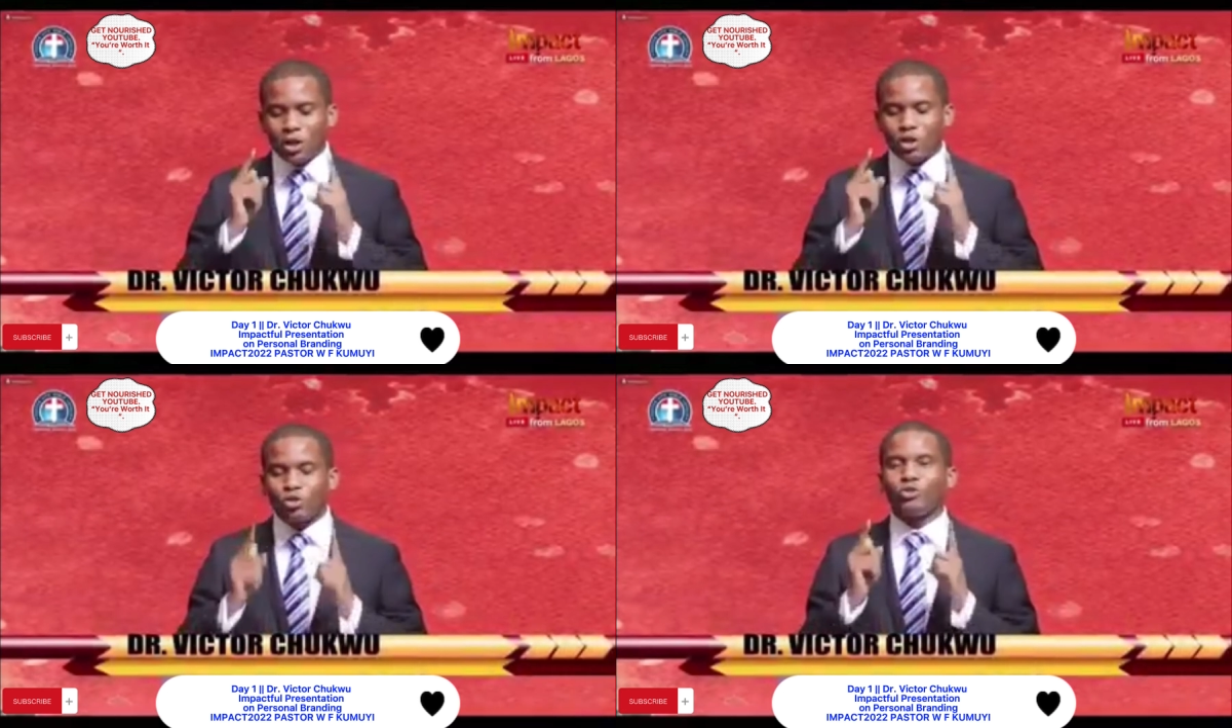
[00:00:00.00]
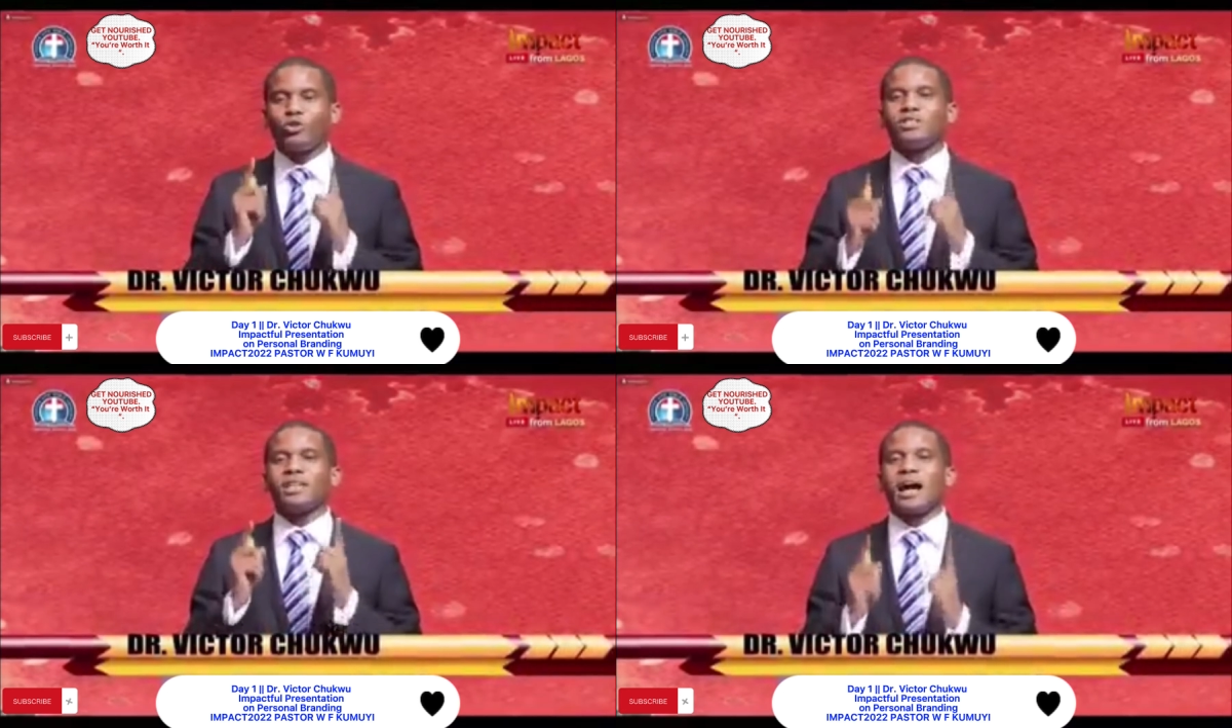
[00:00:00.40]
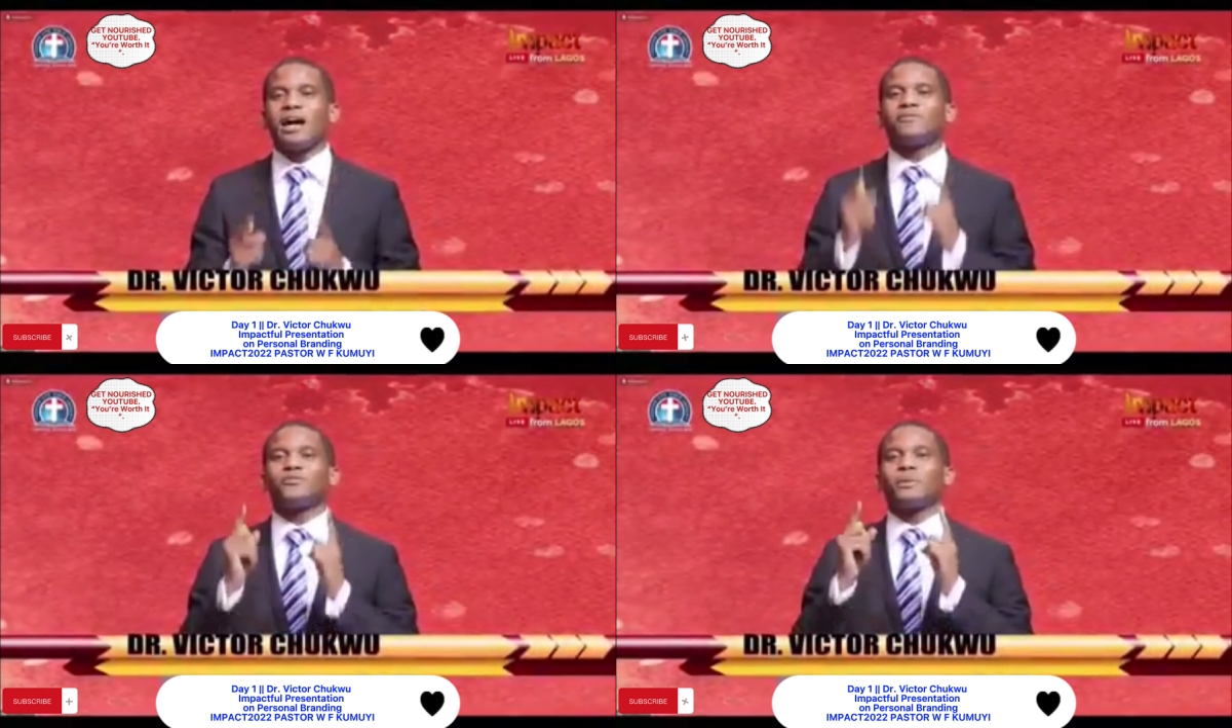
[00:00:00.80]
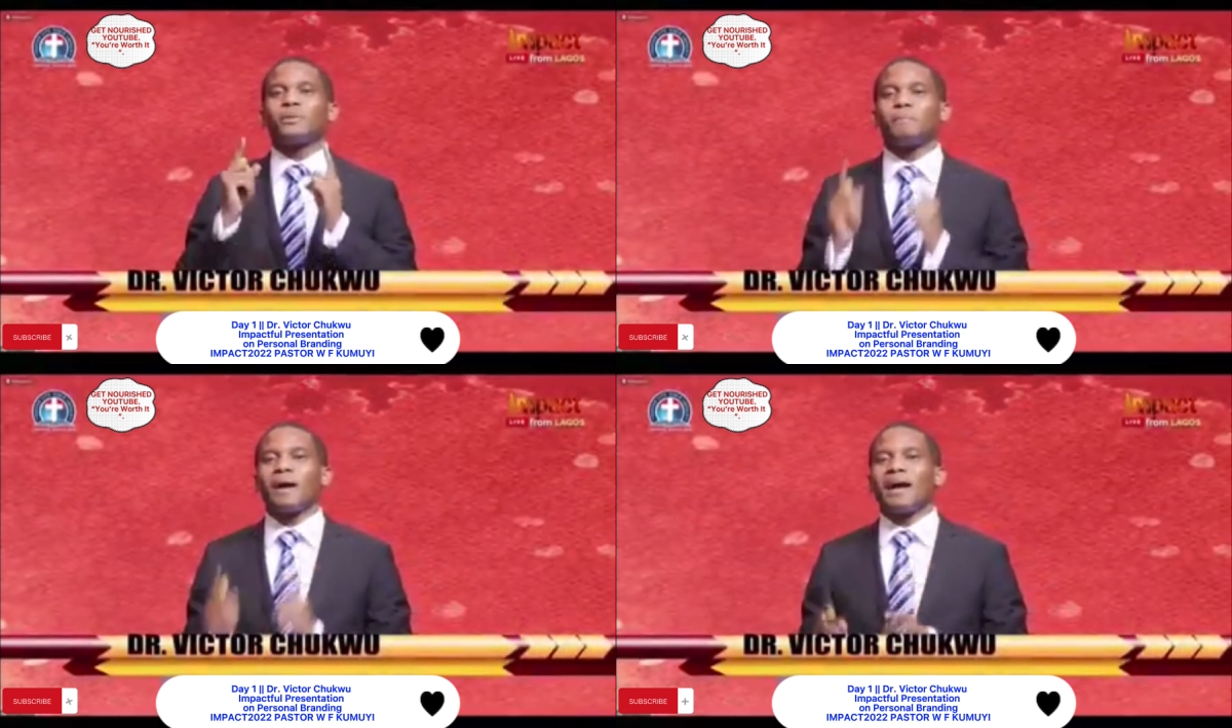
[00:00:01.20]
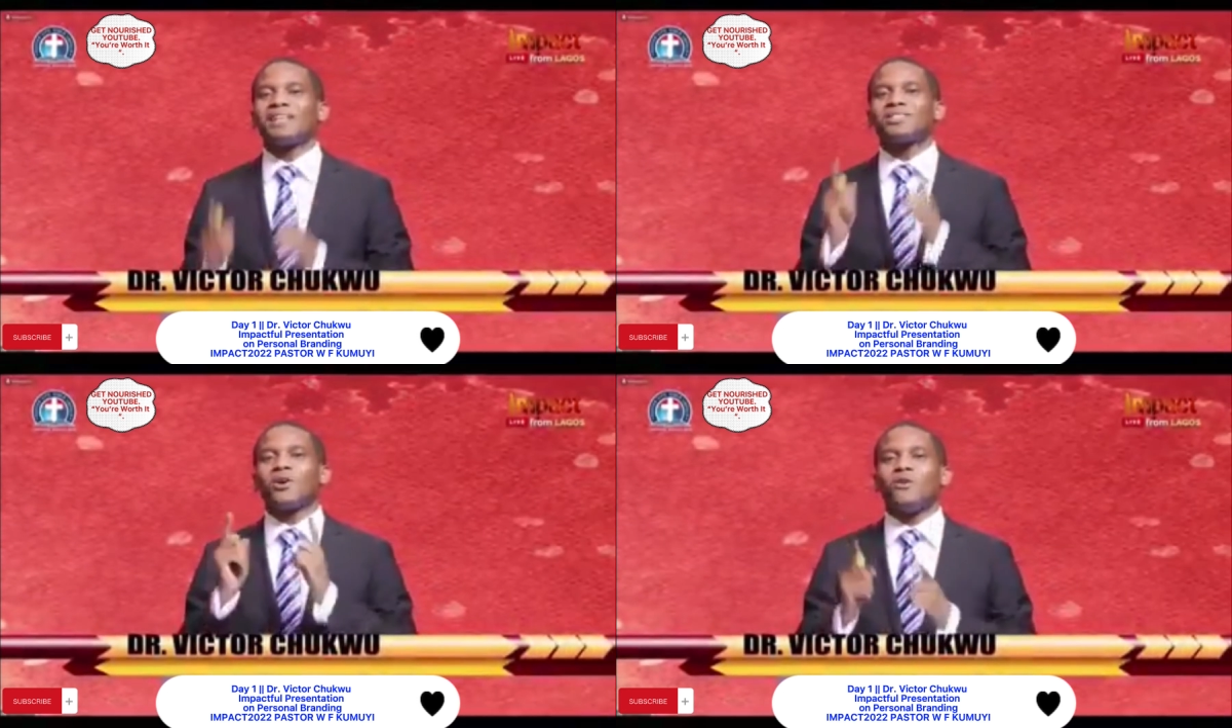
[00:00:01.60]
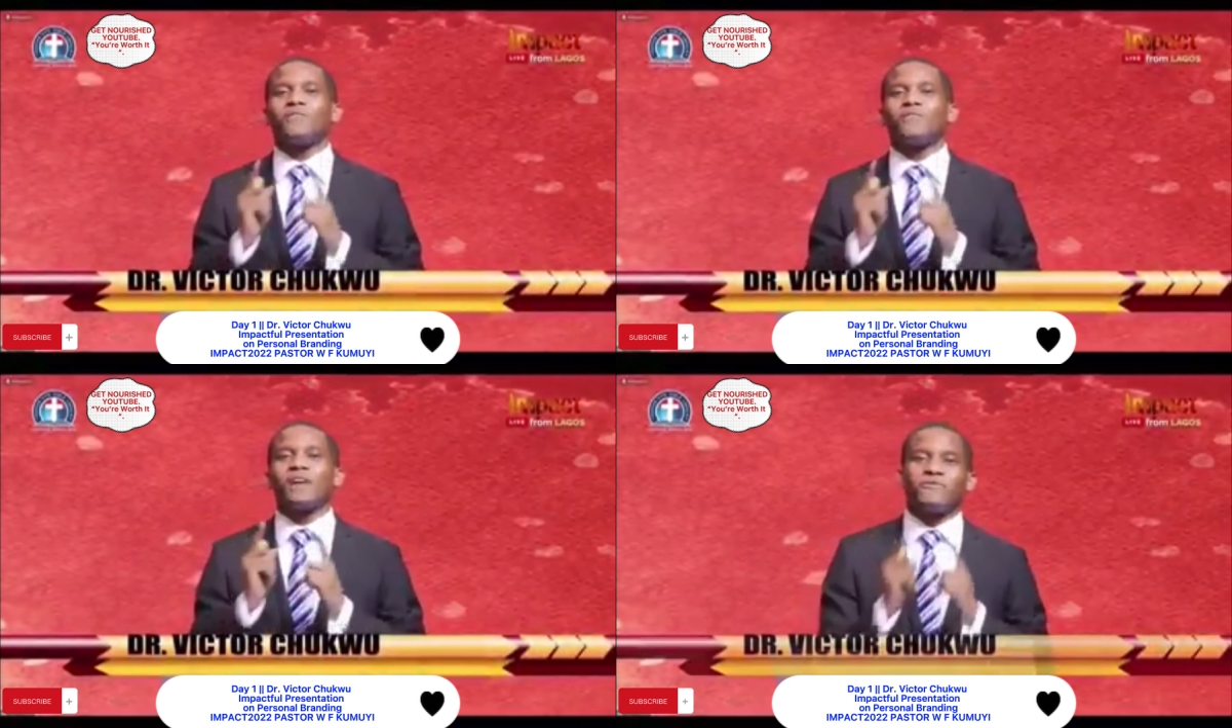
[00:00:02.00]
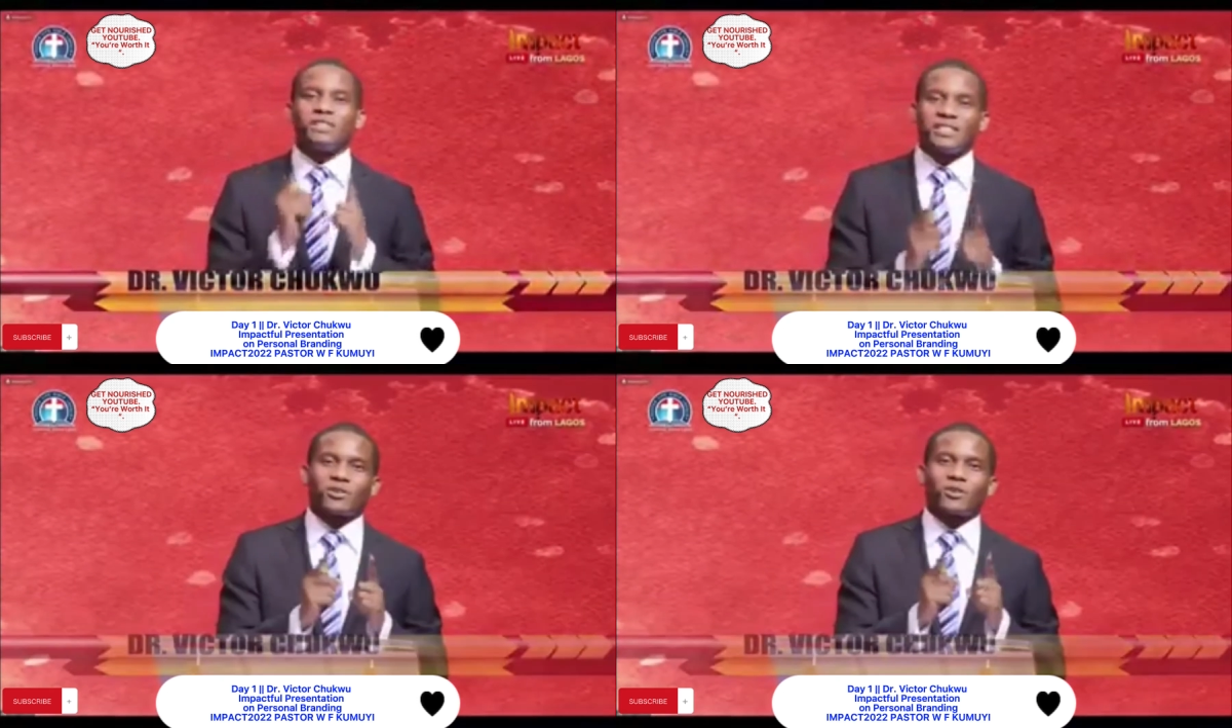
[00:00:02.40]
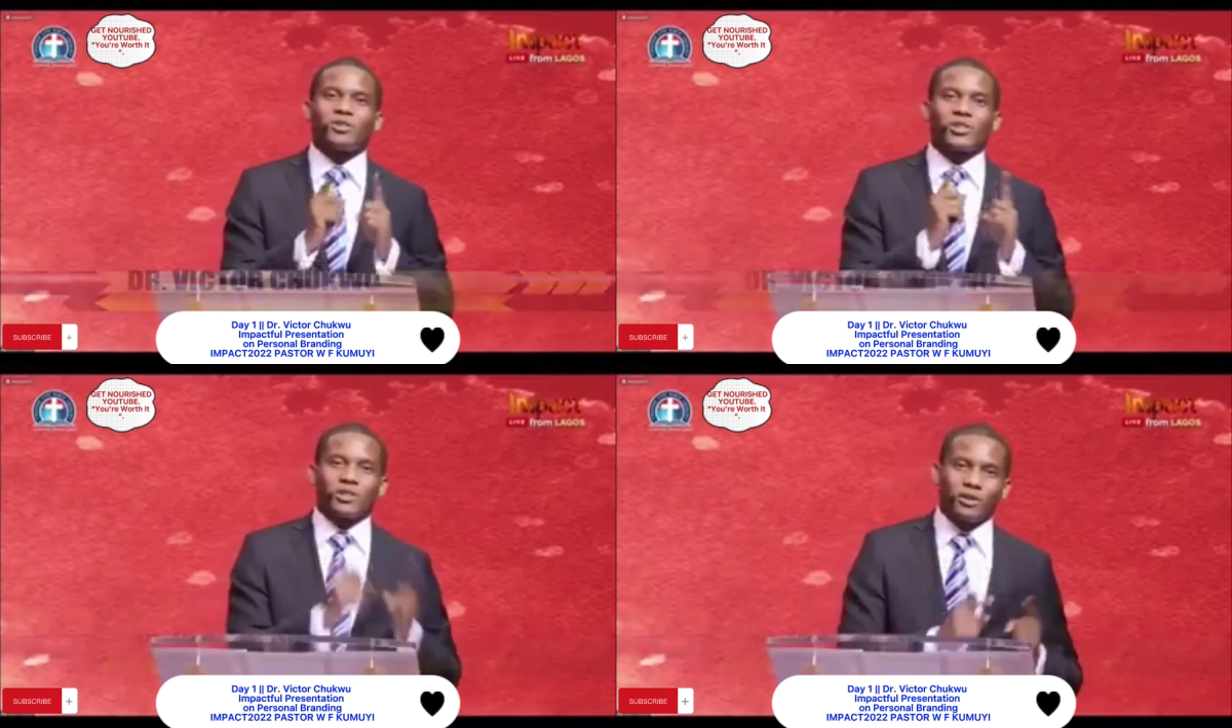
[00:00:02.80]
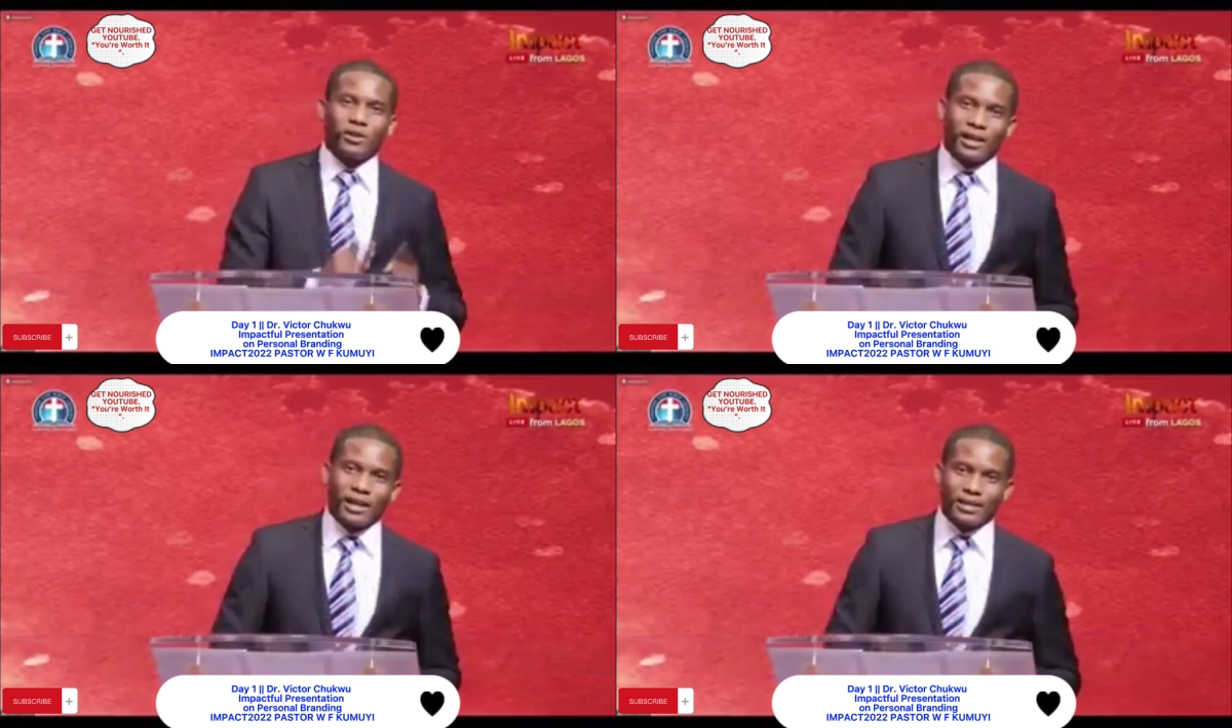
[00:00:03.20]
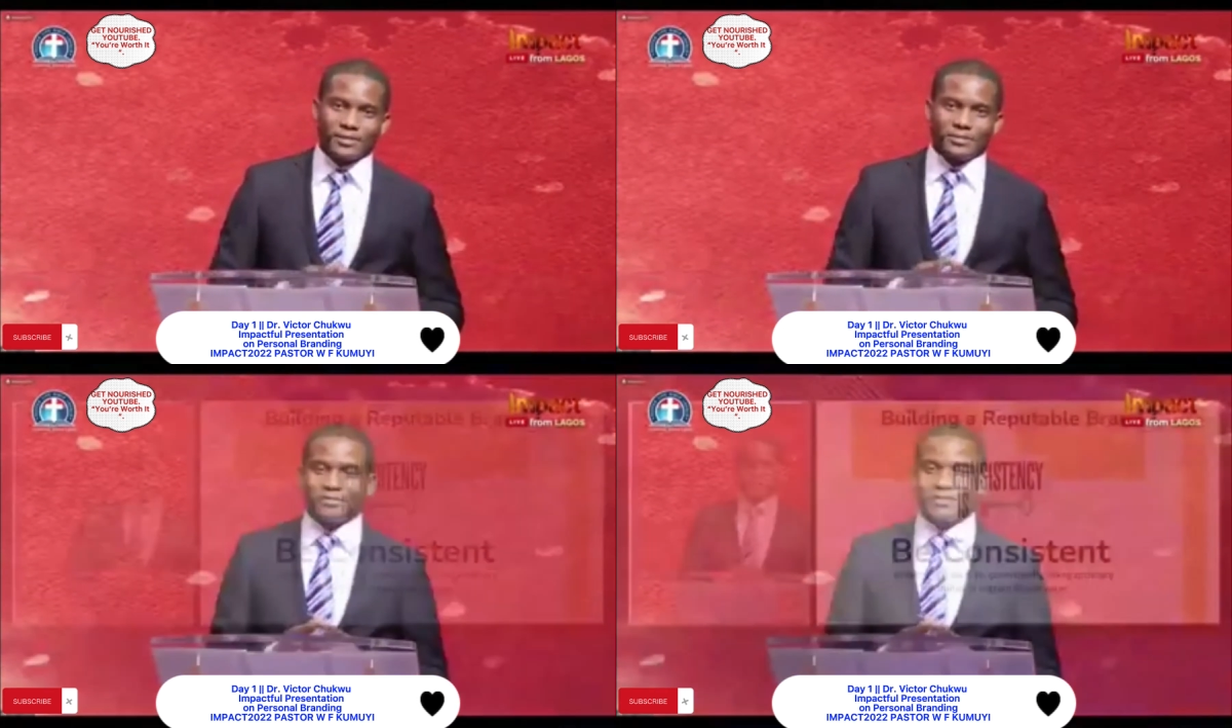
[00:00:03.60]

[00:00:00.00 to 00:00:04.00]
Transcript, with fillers: you don't have to be part of every discussion online.